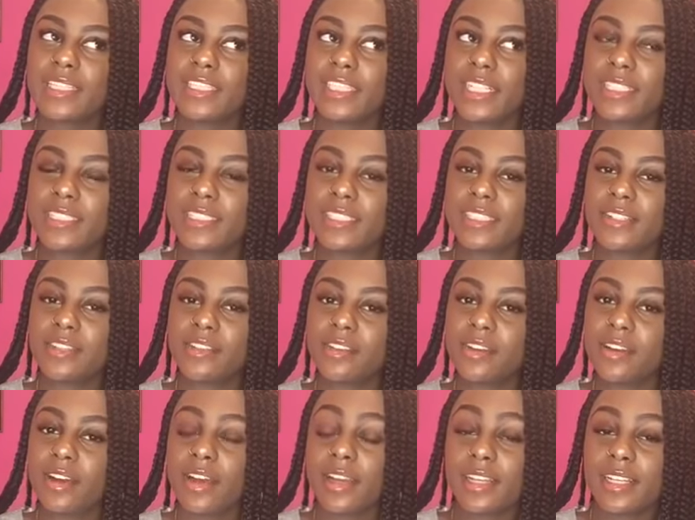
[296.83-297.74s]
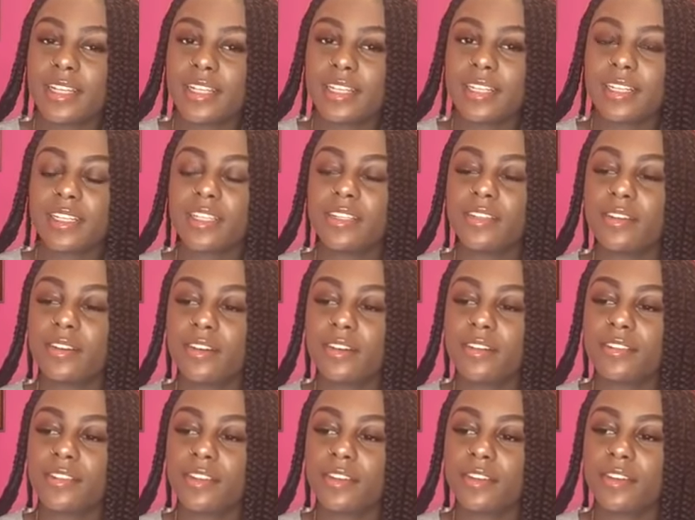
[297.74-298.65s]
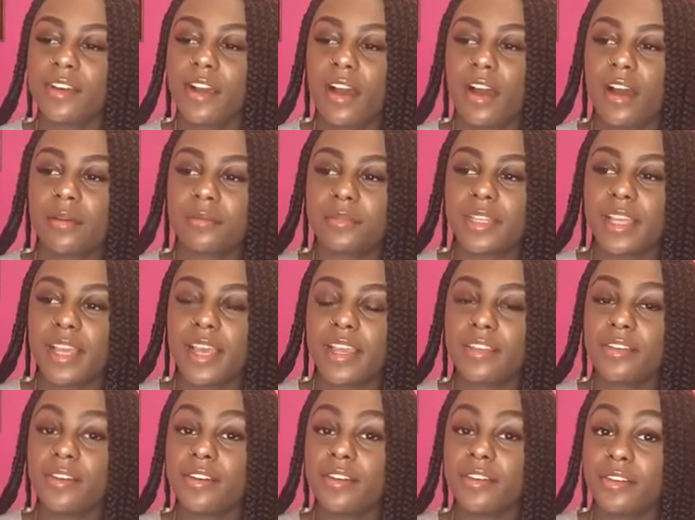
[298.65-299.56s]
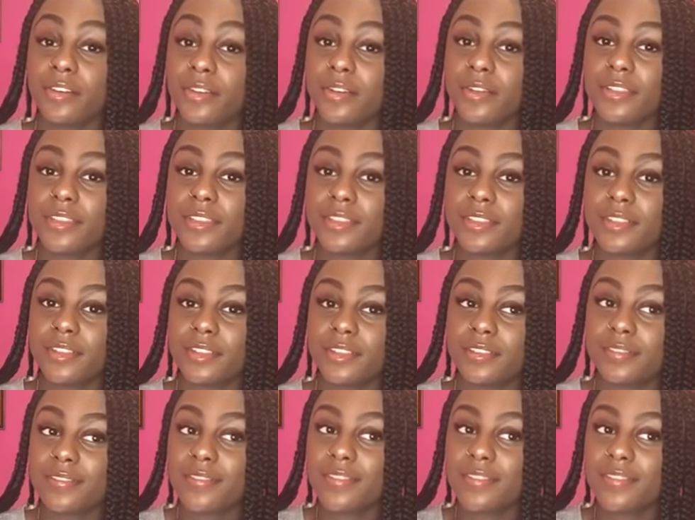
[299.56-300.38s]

Jessie, you're not ugly, you're a calm guy, you're a good, good